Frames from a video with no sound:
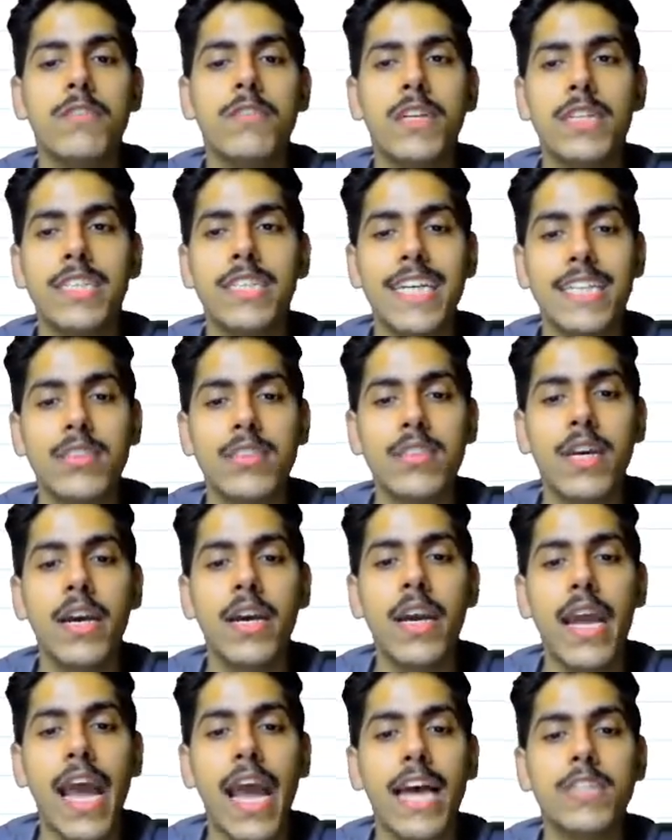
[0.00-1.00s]
Yes,
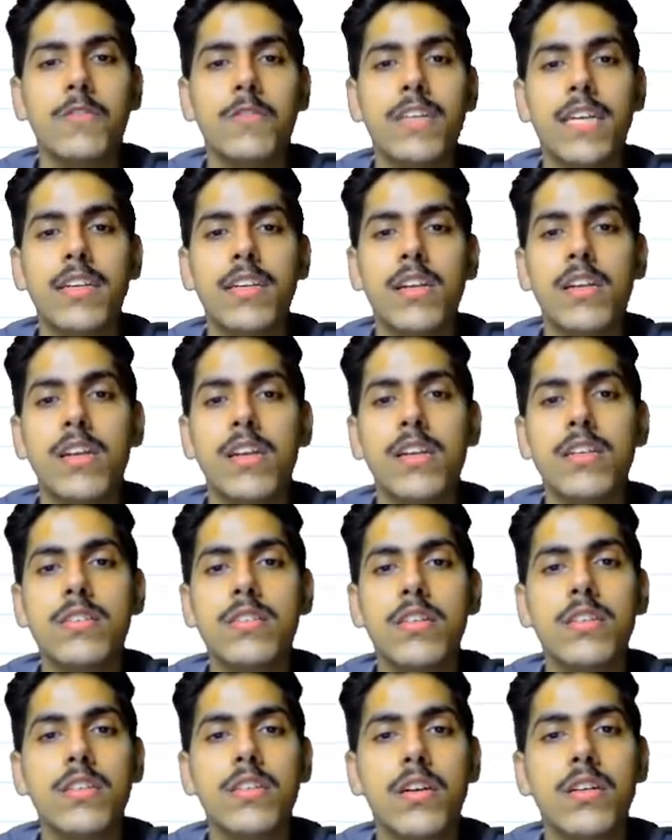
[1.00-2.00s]
as we can clearly see
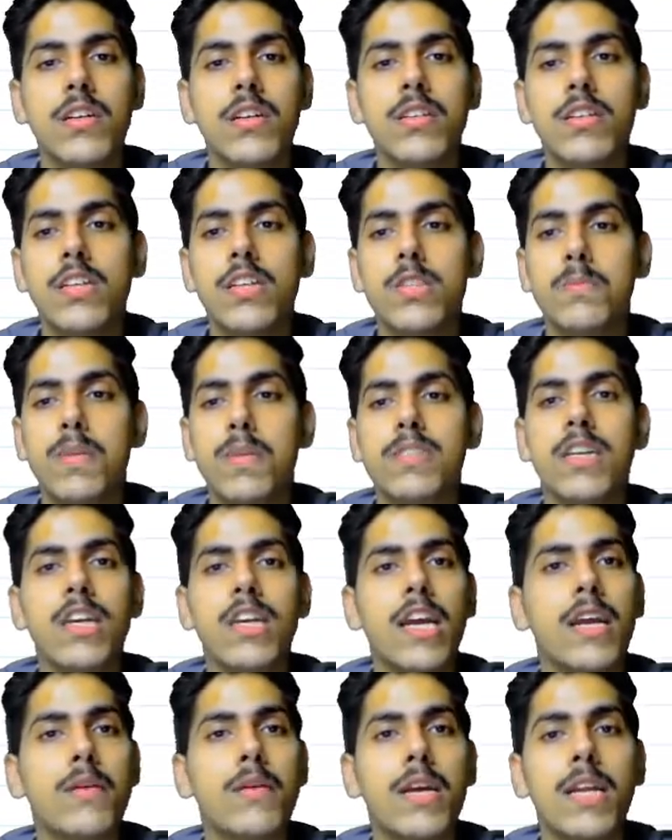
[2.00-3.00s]
33 is present
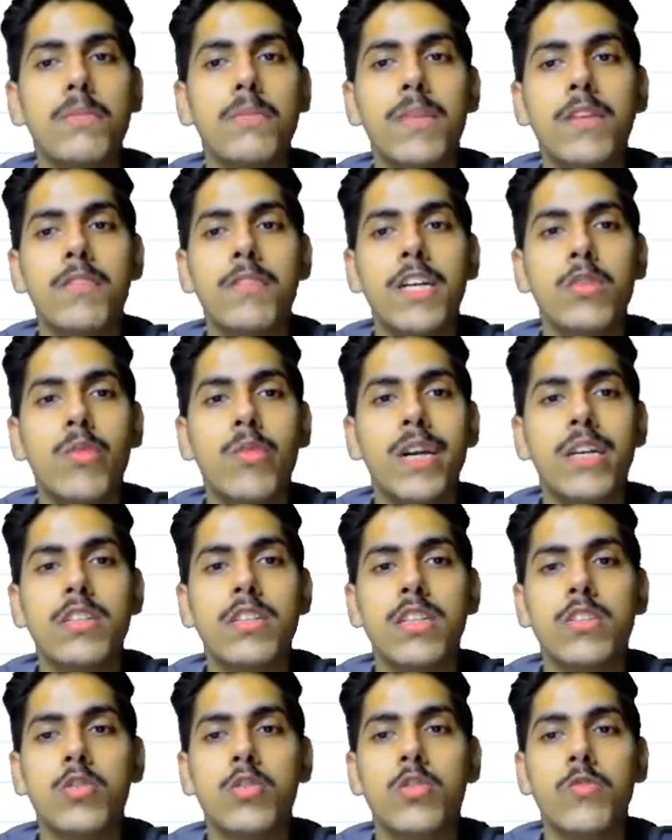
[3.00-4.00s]
in between 26
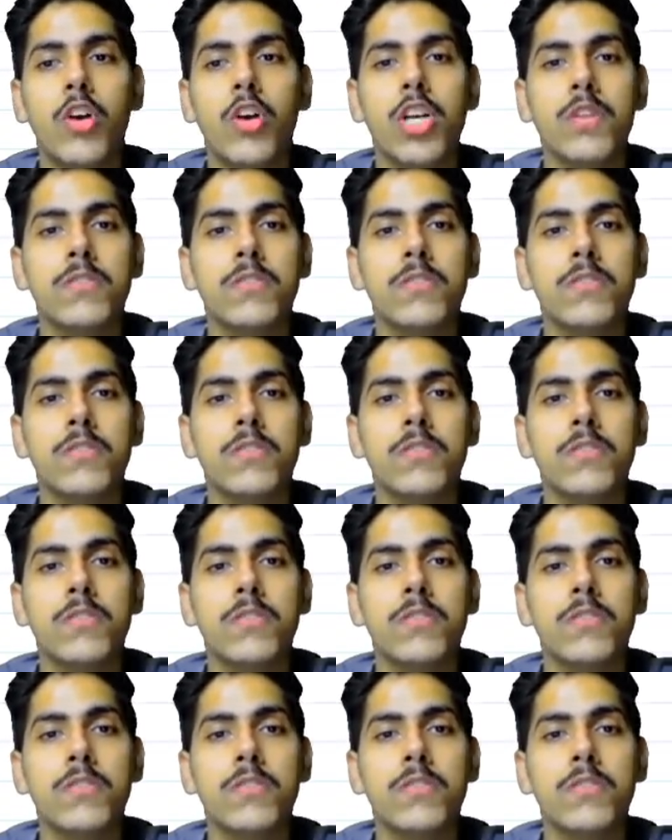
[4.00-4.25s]
to 41.